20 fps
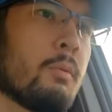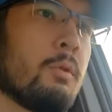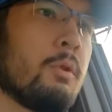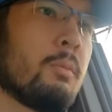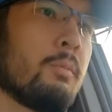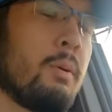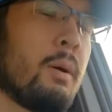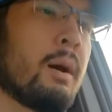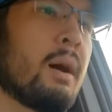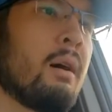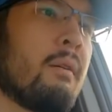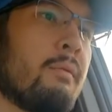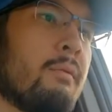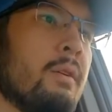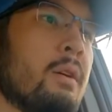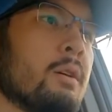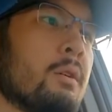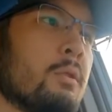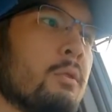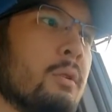your bug-out
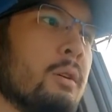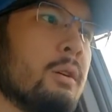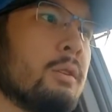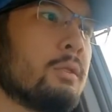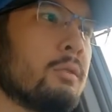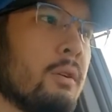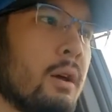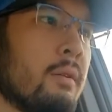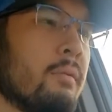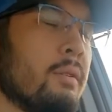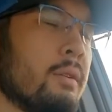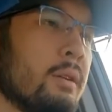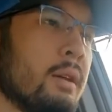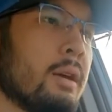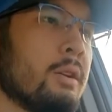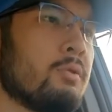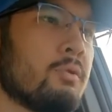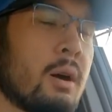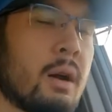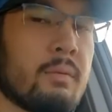vehicle is your
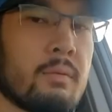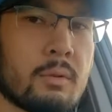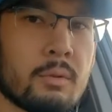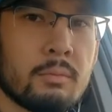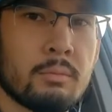everyday driver.